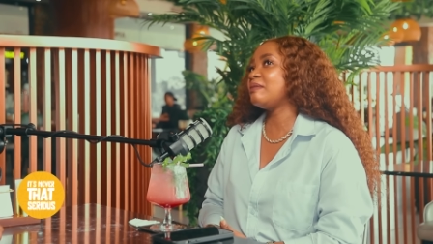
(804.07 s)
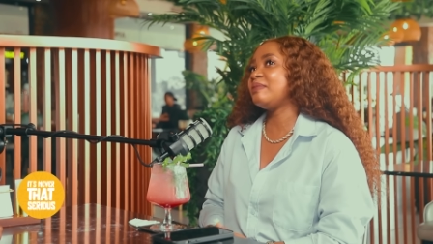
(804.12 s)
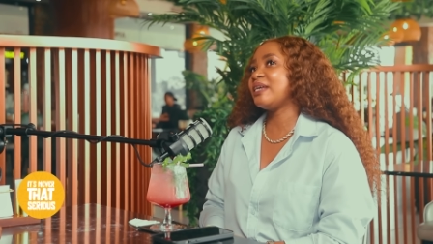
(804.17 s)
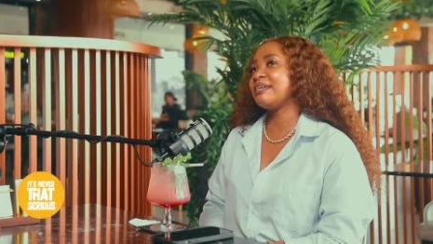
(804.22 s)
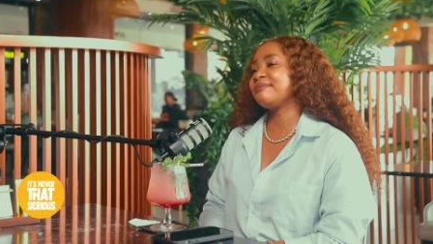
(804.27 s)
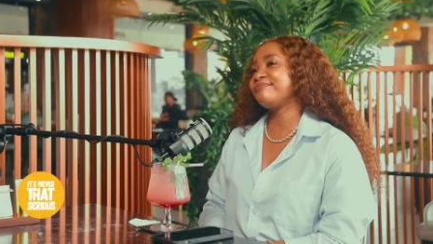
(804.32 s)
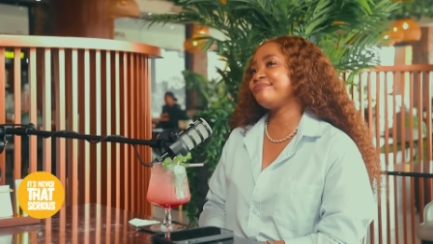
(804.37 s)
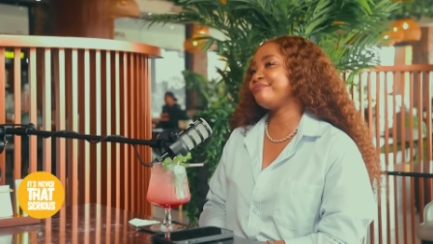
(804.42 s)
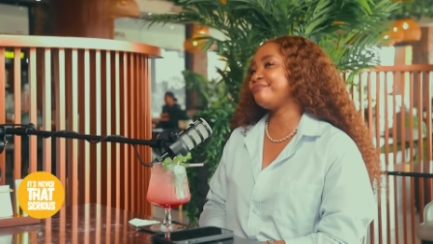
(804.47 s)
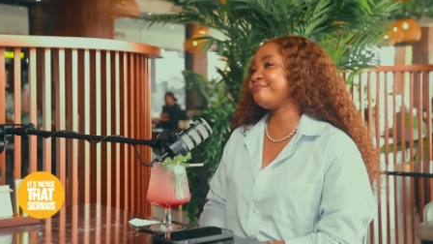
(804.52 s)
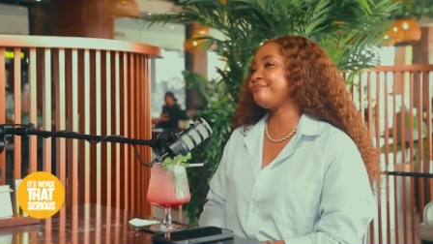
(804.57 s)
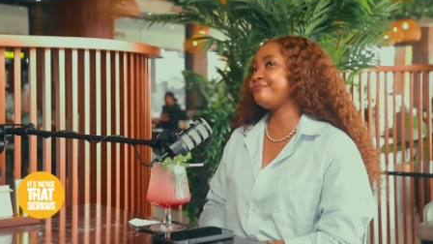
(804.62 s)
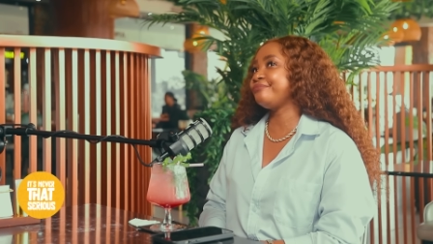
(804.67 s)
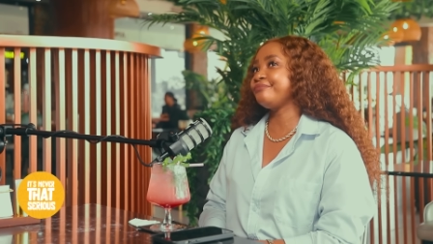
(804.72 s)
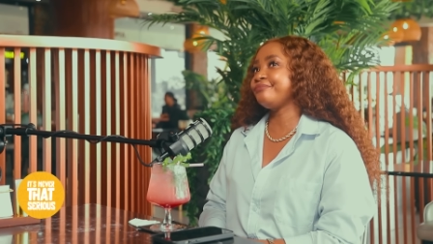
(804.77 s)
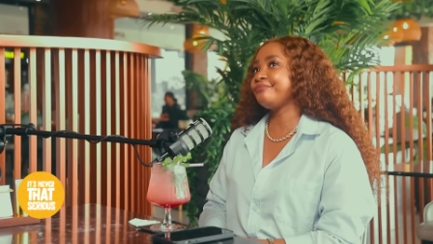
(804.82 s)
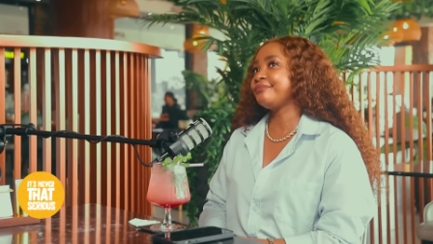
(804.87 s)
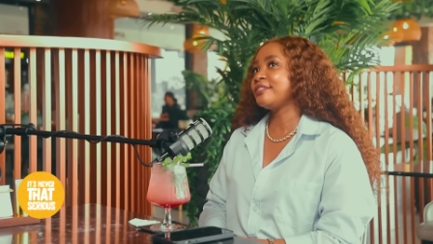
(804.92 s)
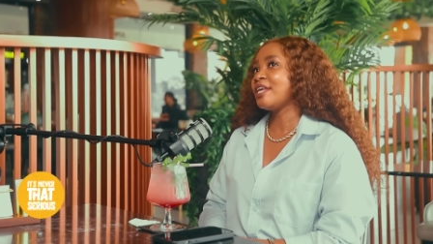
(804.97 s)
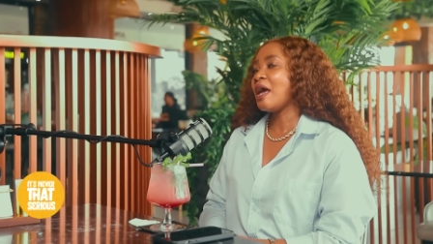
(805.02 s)
I'm
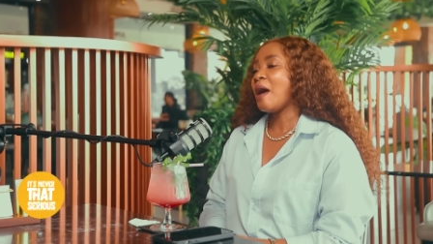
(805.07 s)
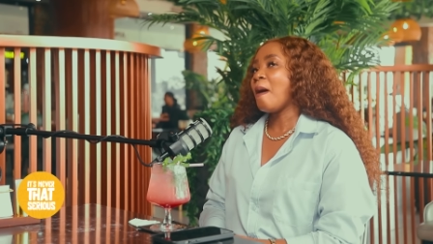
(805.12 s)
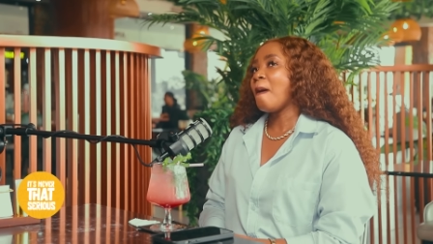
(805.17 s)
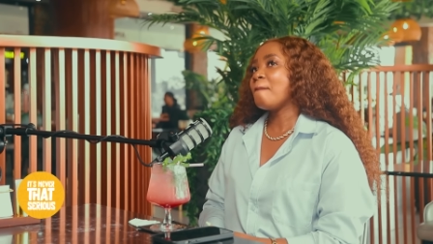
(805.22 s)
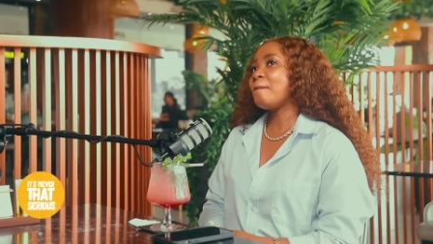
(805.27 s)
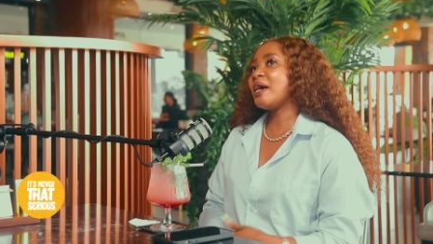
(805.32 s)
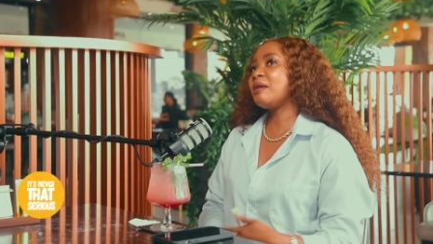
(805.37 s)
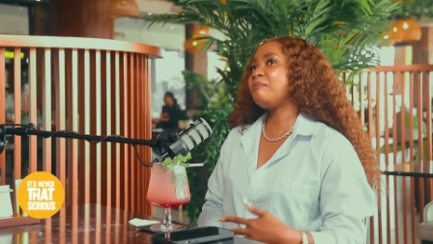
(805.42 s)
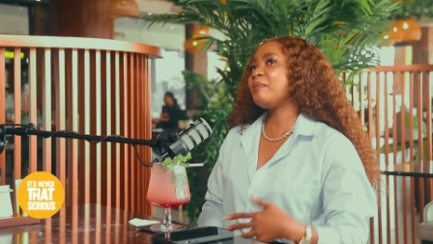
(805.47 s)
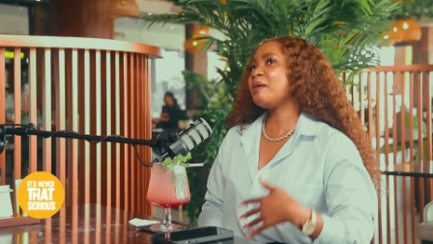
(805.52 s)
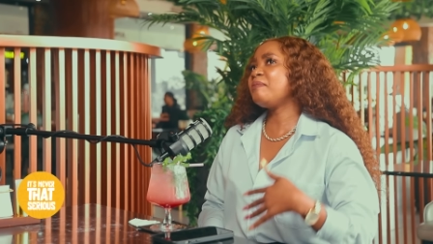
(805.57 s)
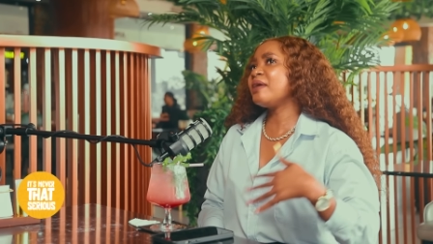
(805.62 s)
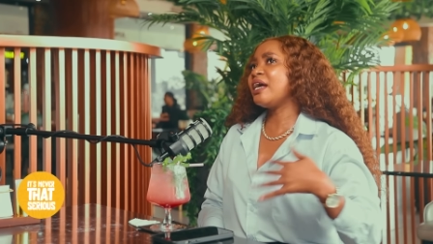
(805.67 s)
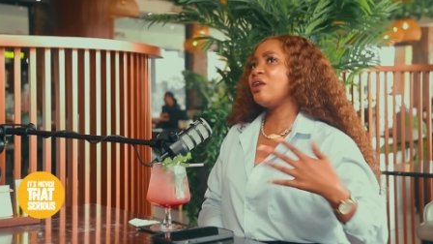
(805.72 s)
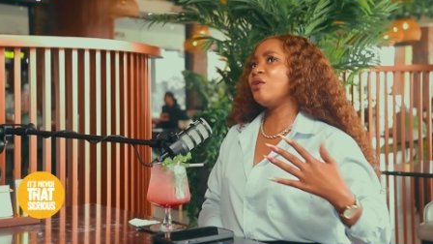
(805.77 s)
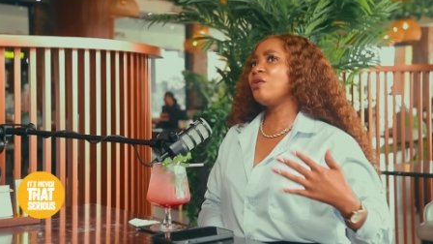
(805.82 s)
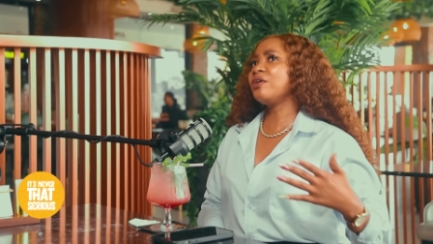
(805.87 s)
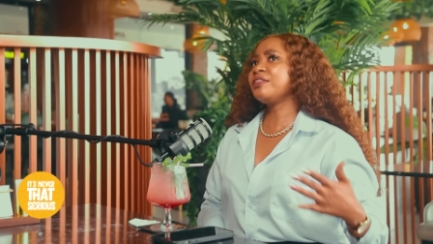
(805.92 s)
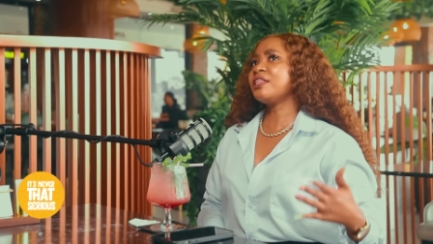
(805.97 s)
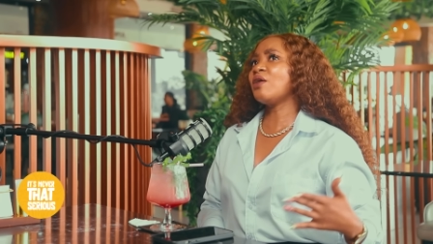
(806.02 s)
like, But maybe
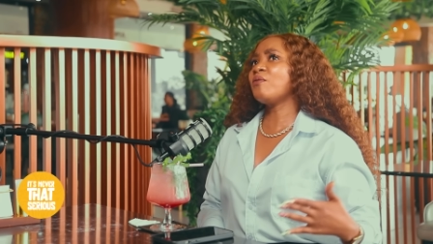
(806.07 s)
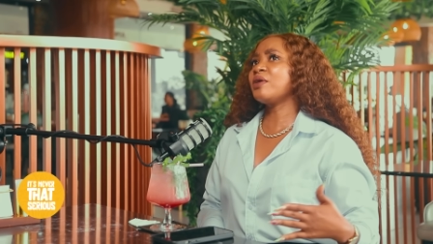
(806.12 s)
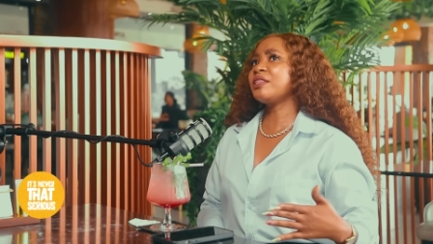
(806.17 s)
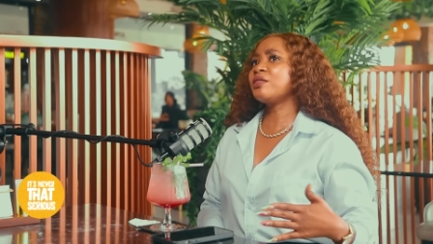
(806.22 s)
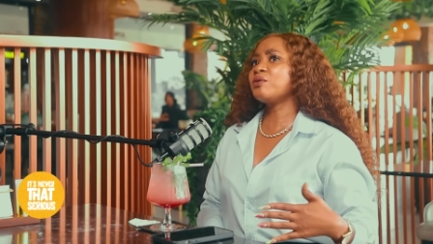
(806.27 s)
along the way